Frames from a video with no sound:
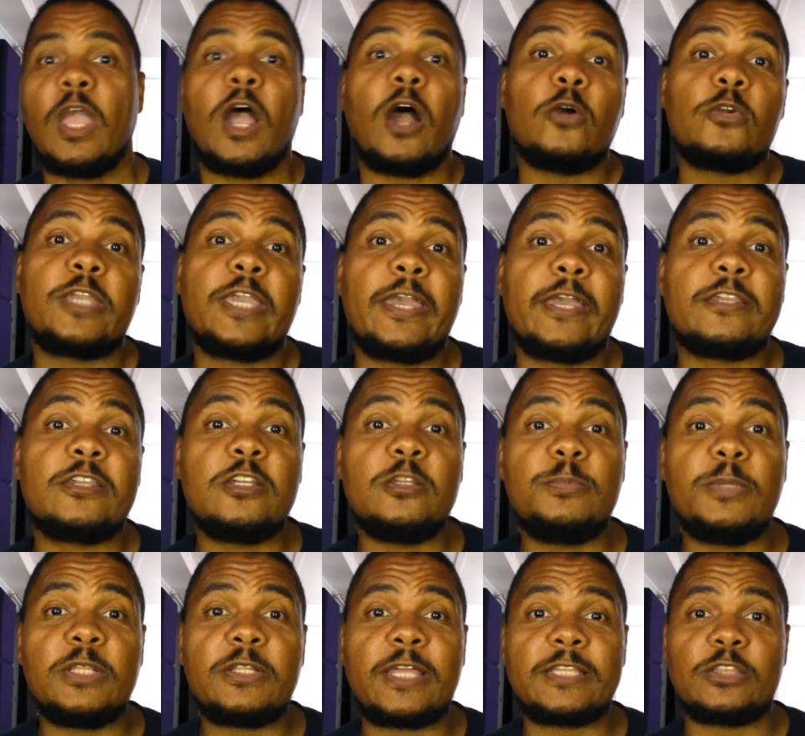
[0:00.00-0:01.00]
Okay, I could
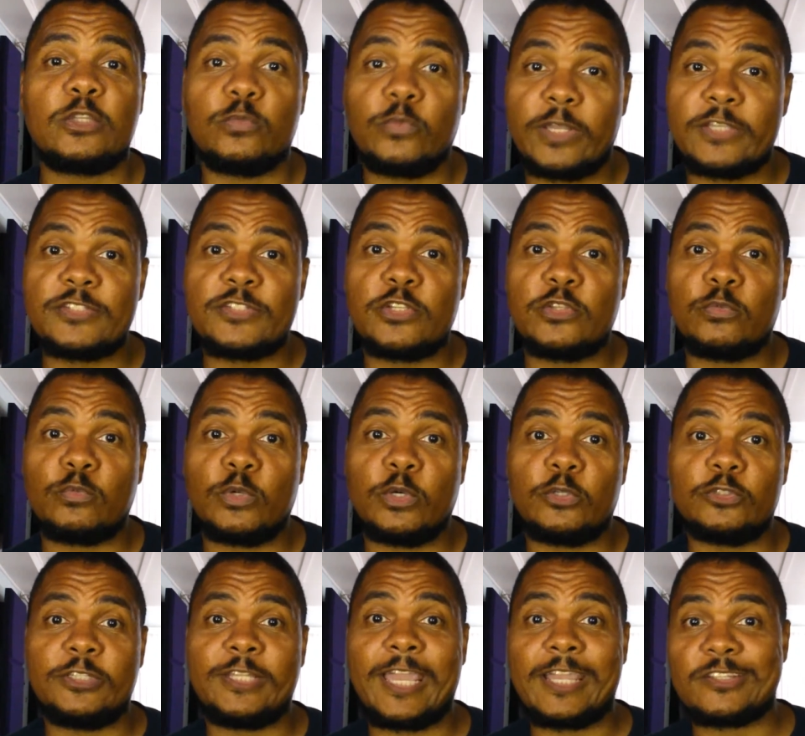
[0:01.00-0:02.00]
be like the rest of the
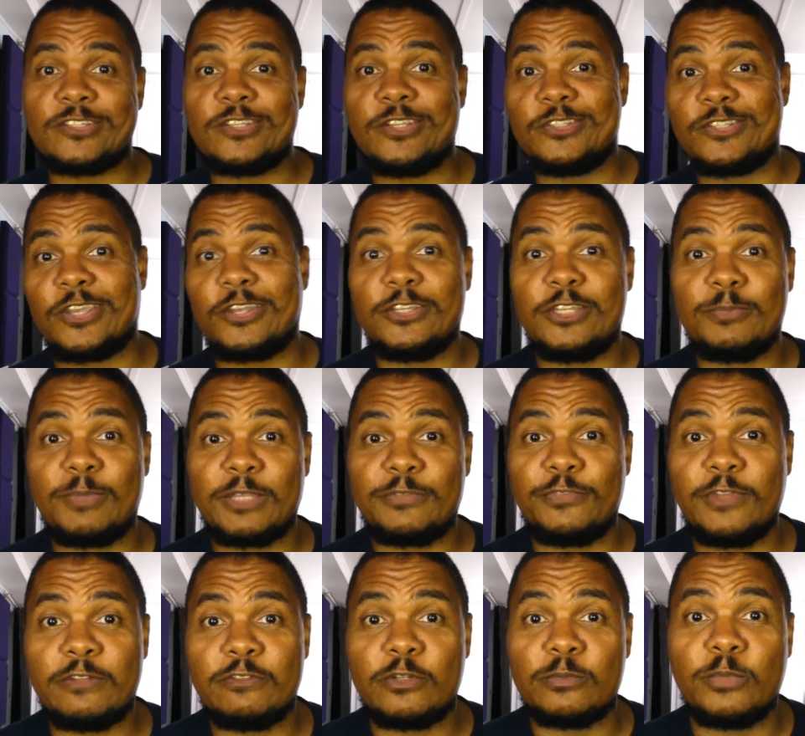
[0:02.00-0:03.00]
world and actually tell you my
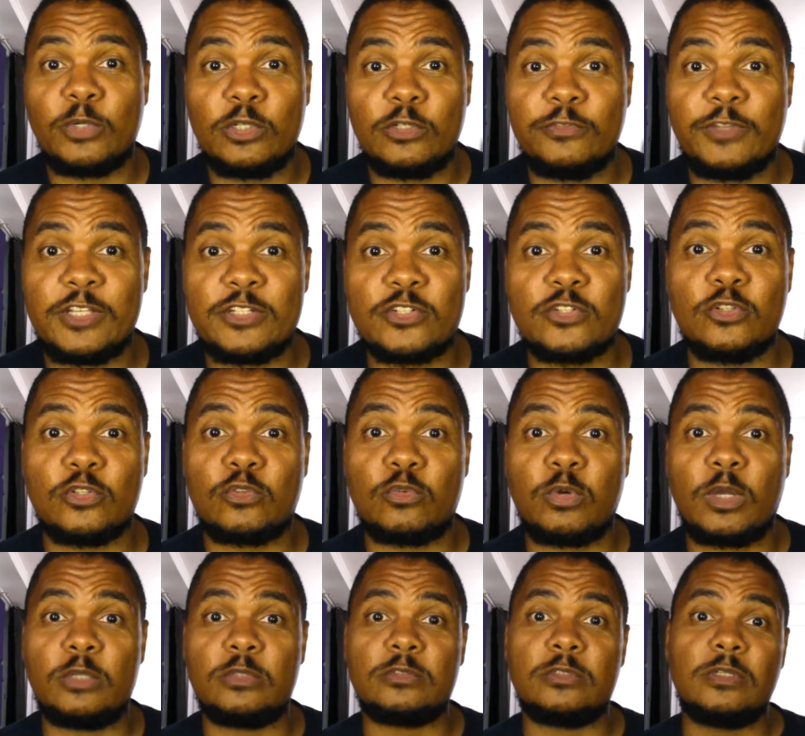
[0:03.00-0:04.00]
favorite motivational
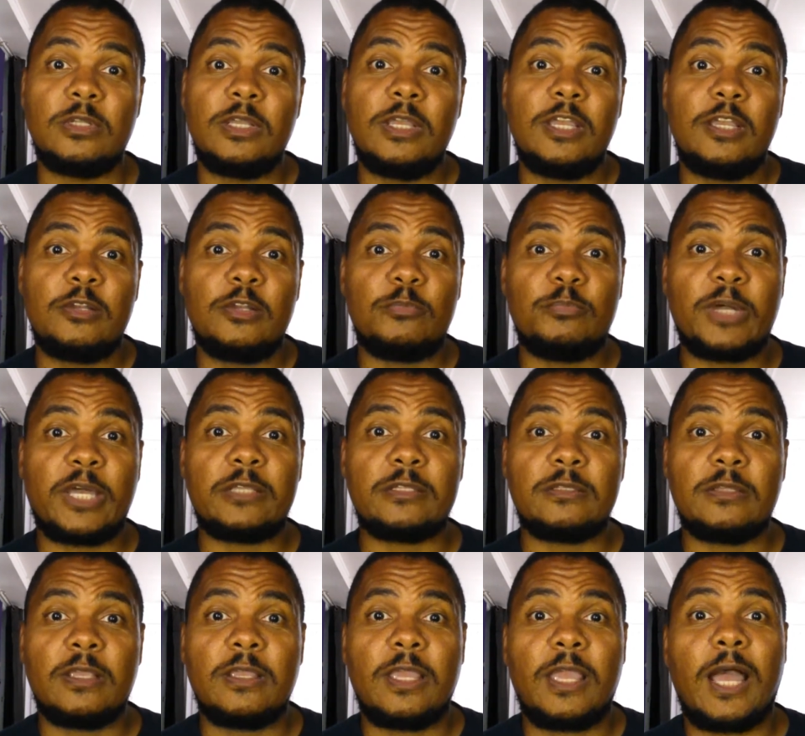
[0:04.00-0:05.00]
quote, but
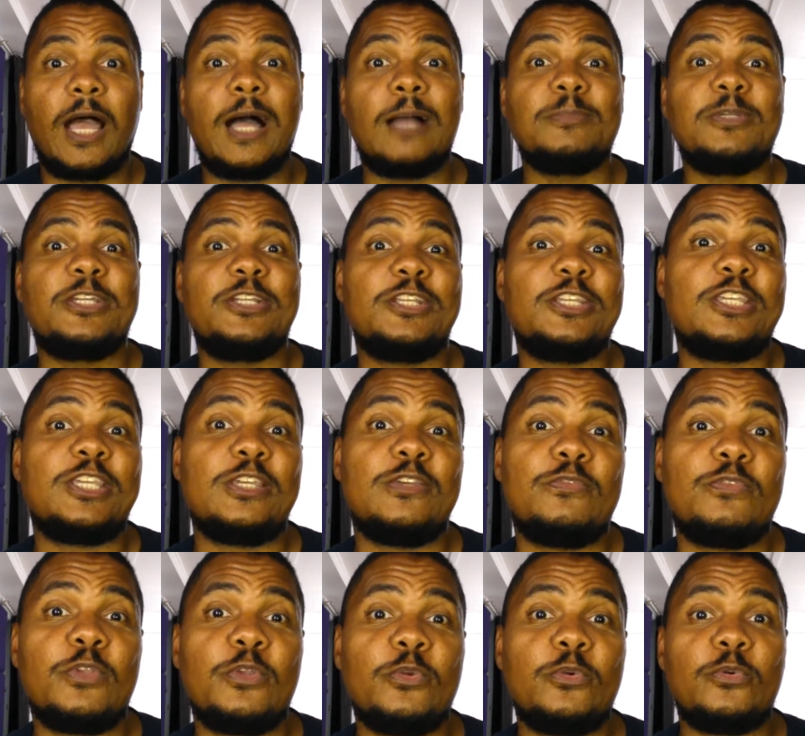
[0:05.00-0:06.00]
I'm going to give
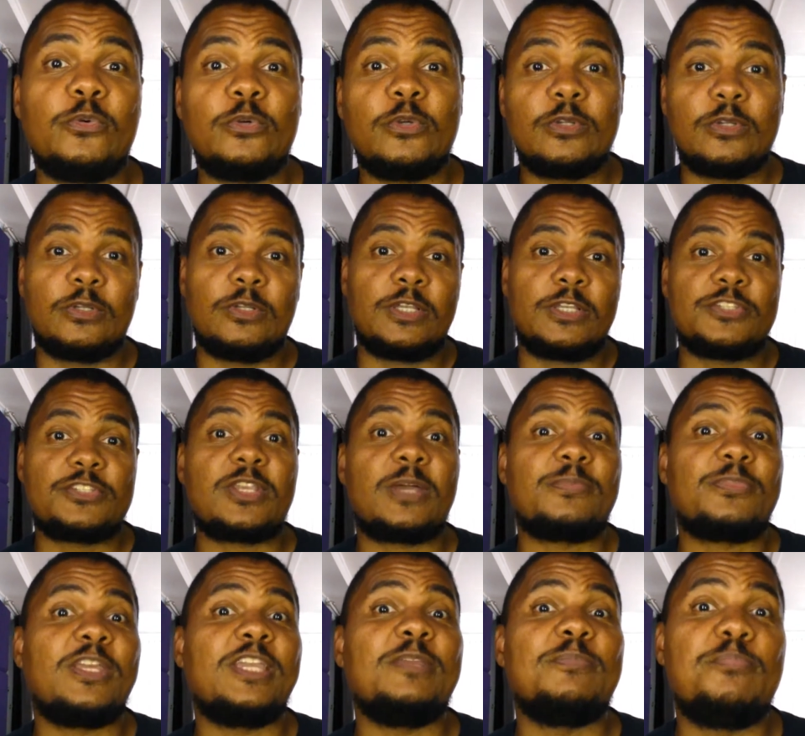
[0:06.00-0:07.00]
you
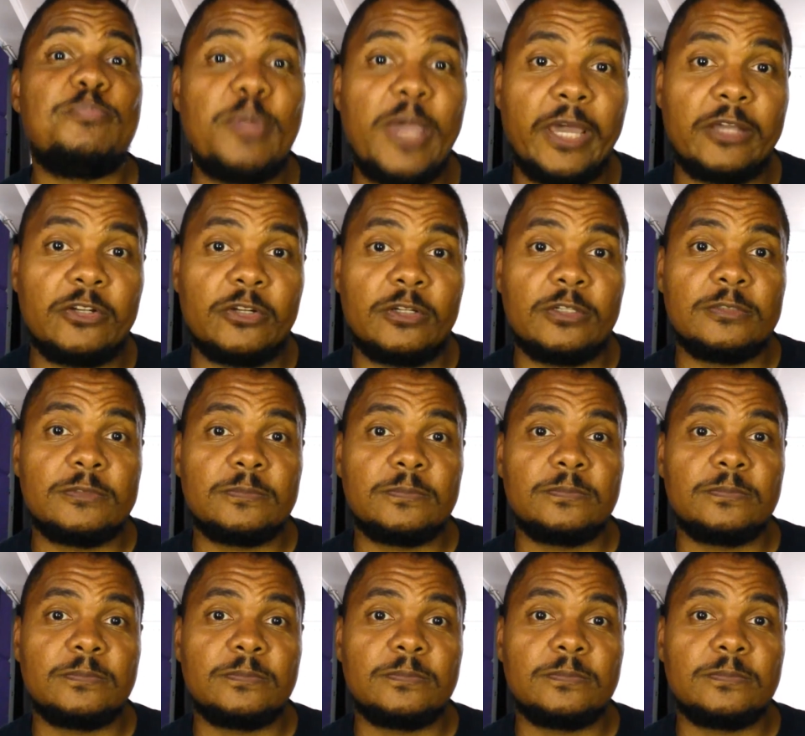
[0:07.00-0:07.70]
something better.